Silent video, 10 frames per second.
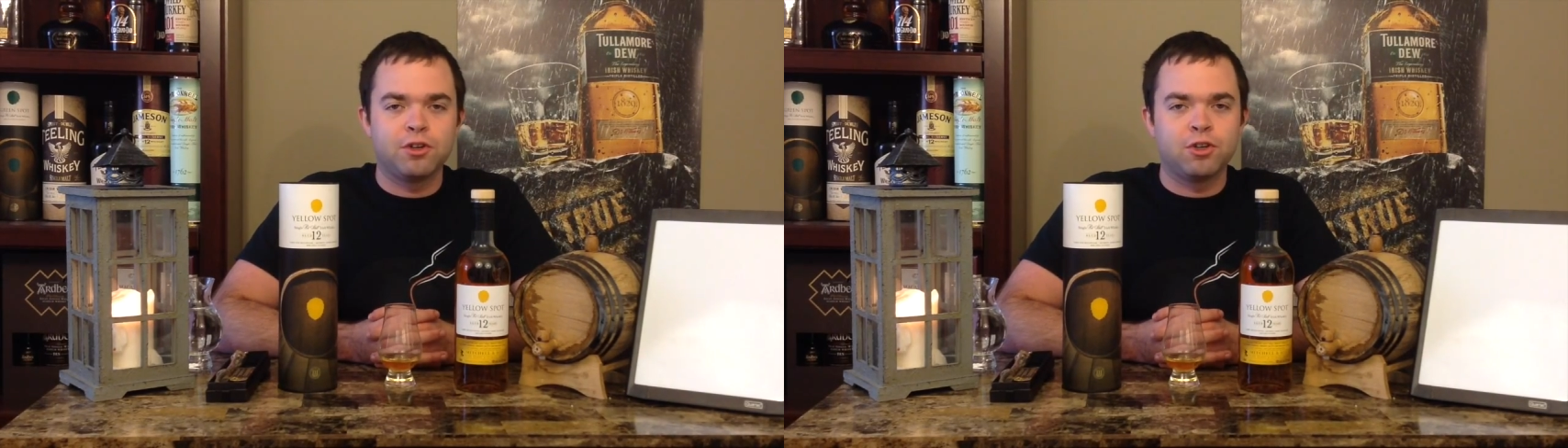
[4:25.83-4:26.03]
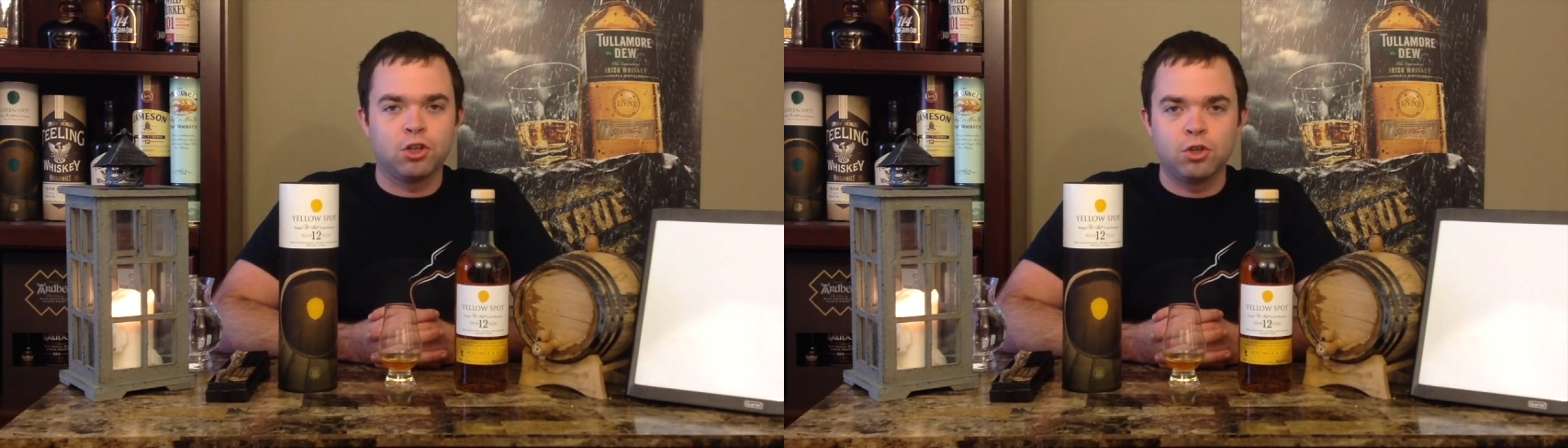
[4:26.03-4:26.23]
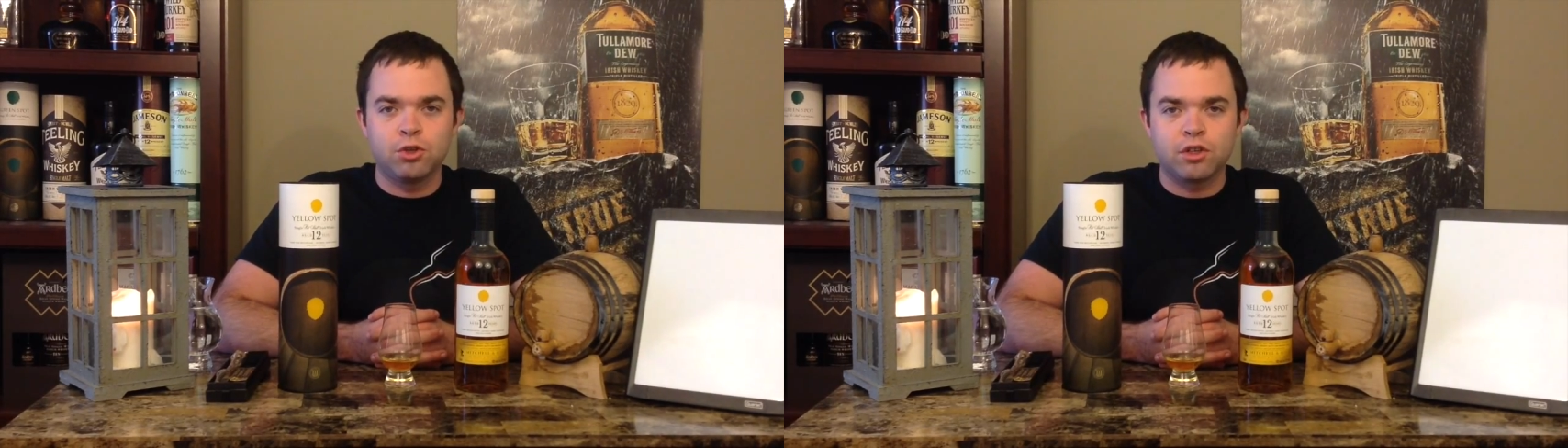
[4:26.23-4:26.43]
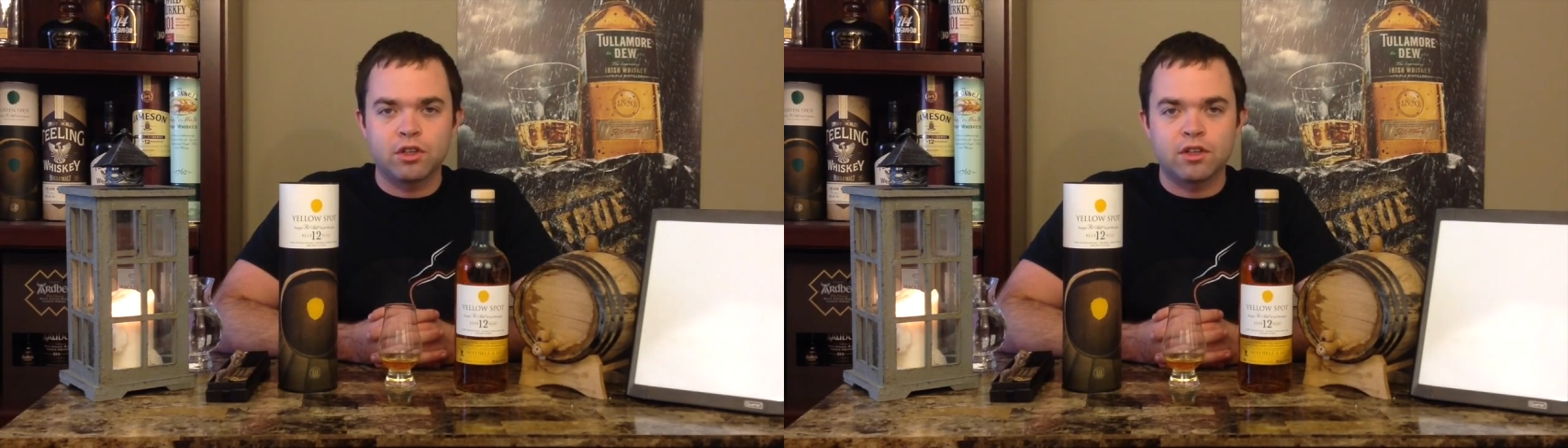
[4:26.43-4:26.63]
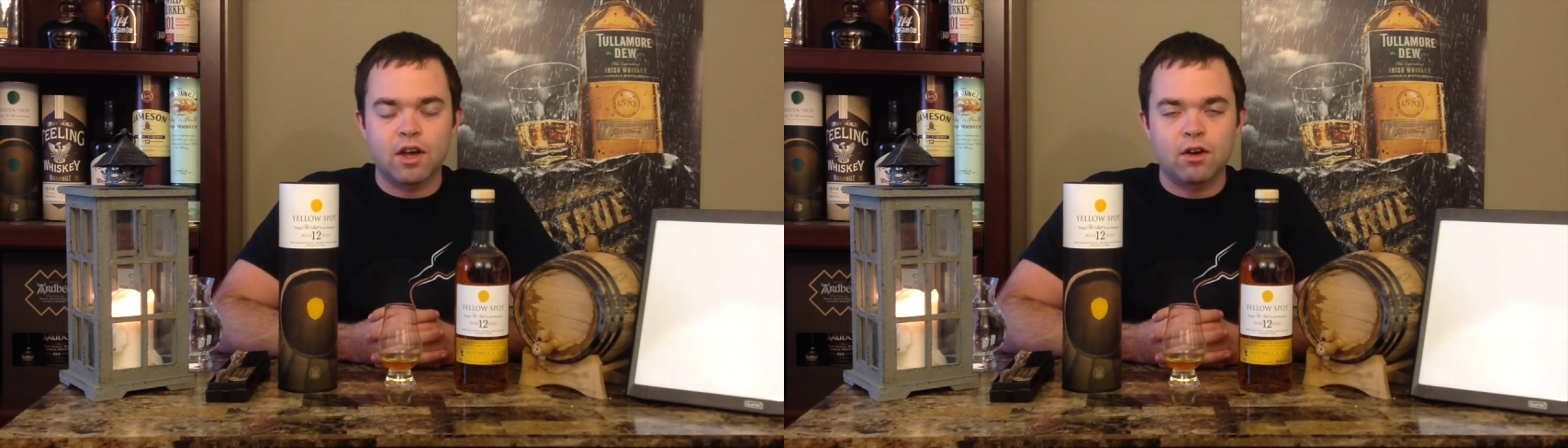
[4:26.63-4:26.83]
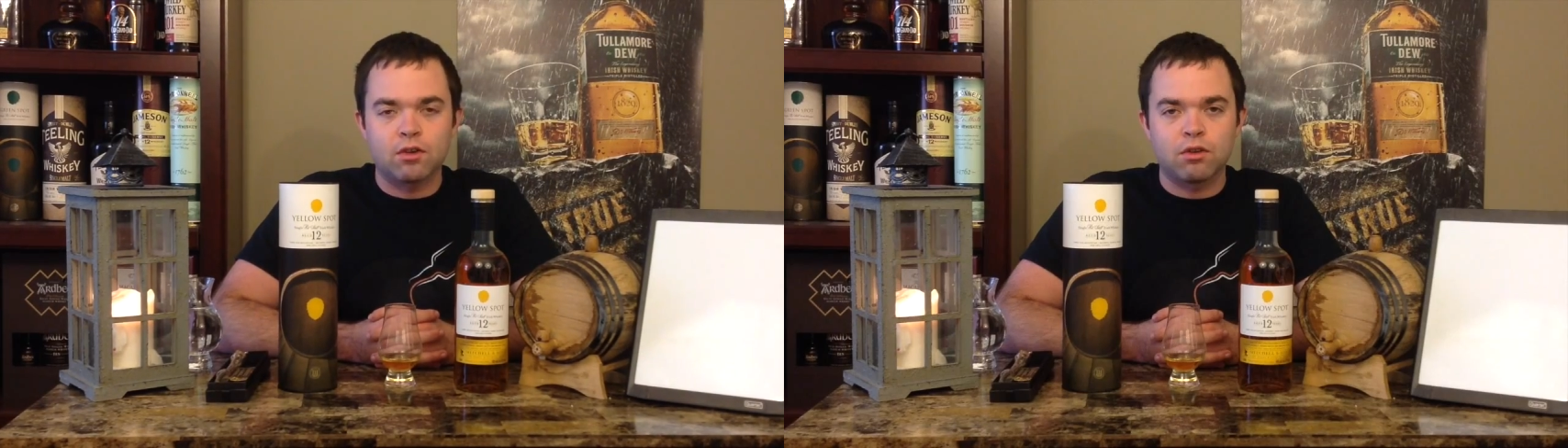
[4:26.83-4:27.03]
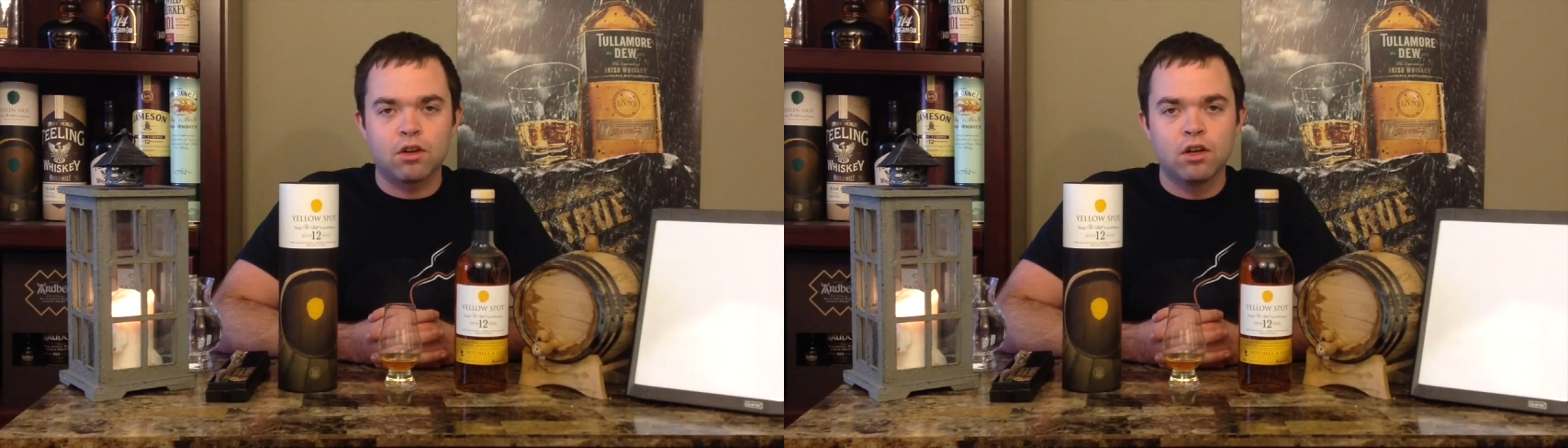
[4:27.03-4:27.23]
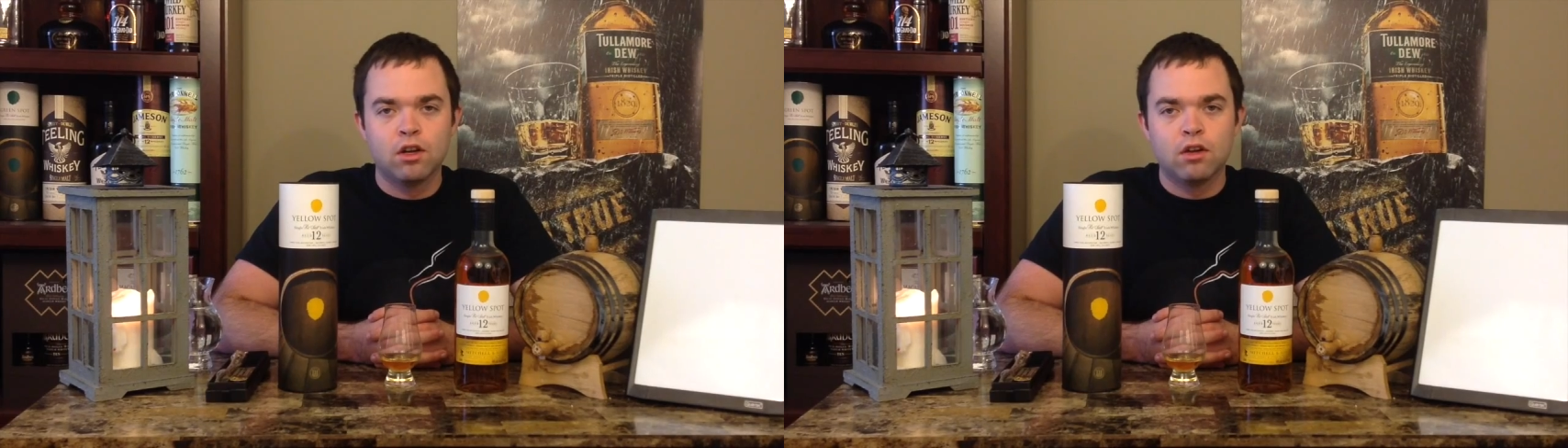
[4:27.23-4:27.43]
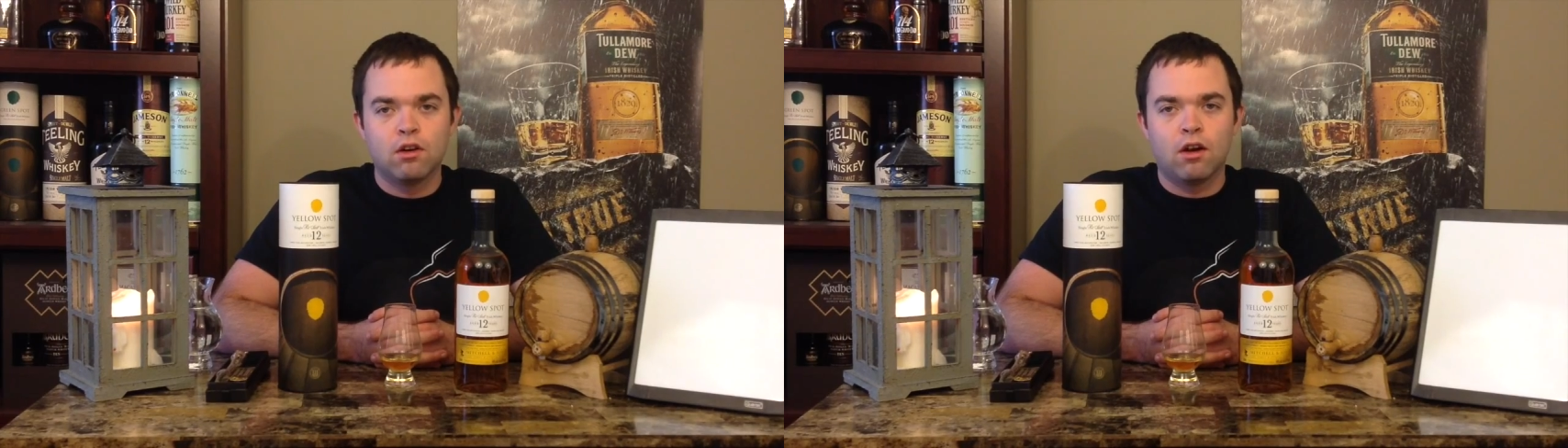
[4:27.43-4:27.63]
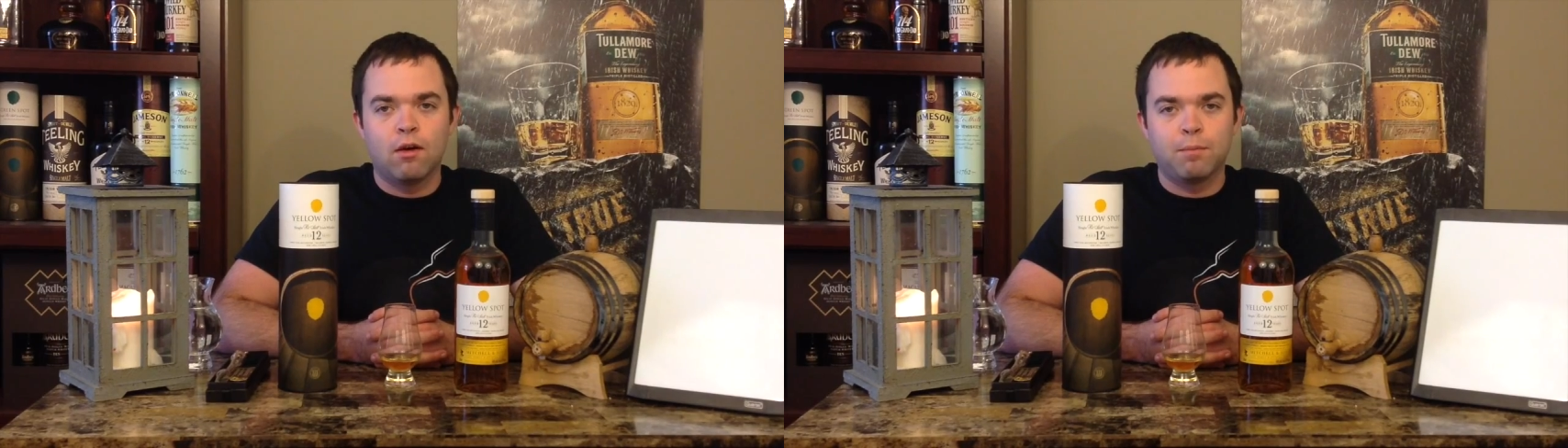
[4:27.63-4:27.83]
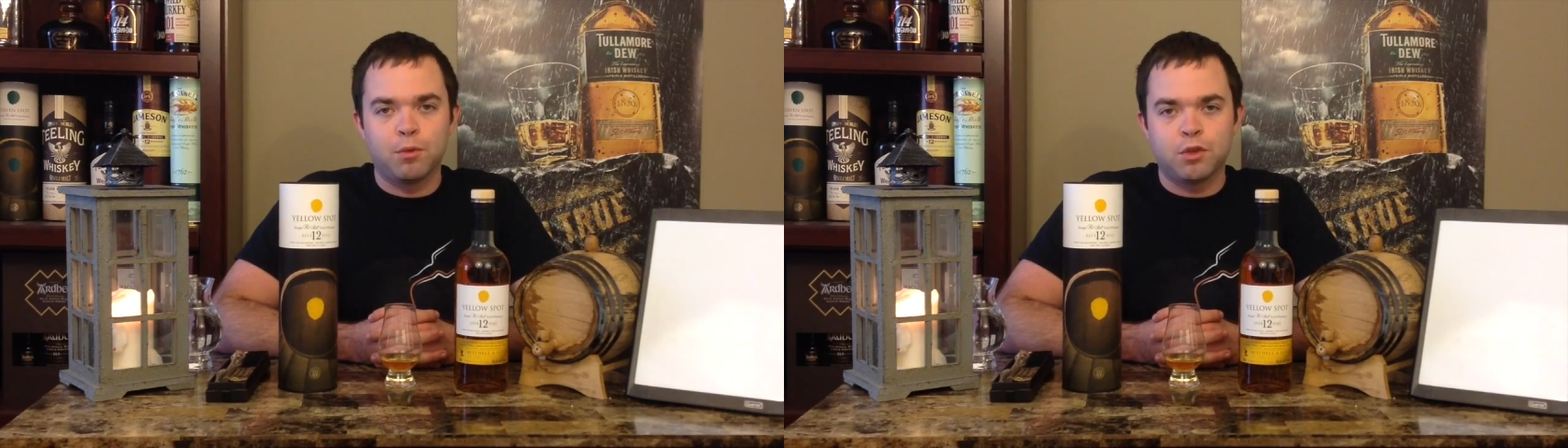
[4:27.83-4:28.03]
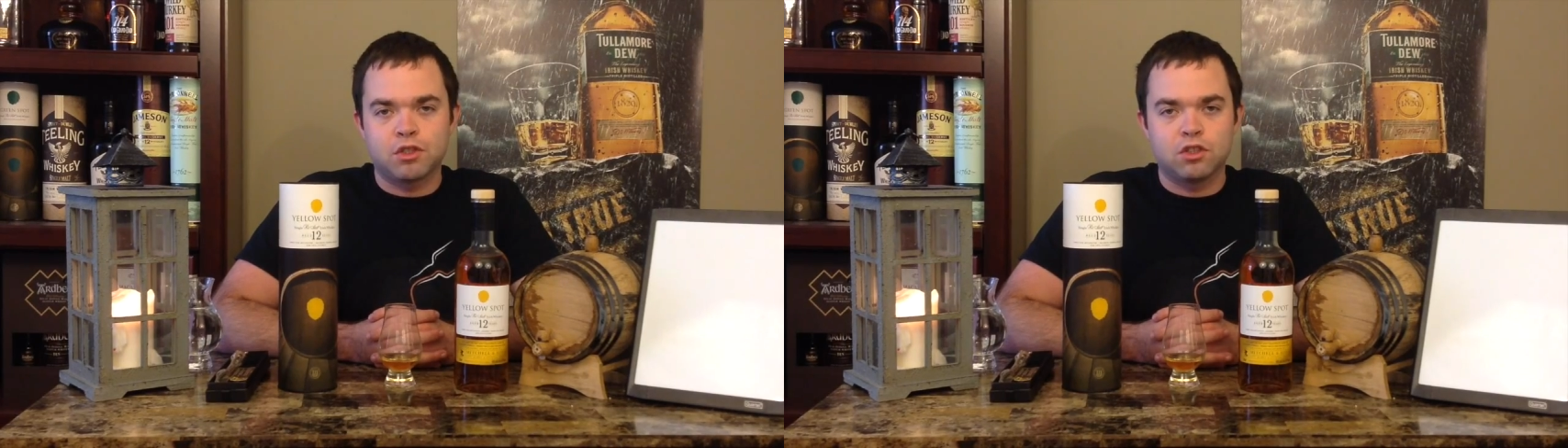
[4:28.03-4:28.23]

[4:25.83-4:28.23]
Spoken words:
diluting down the whiskey.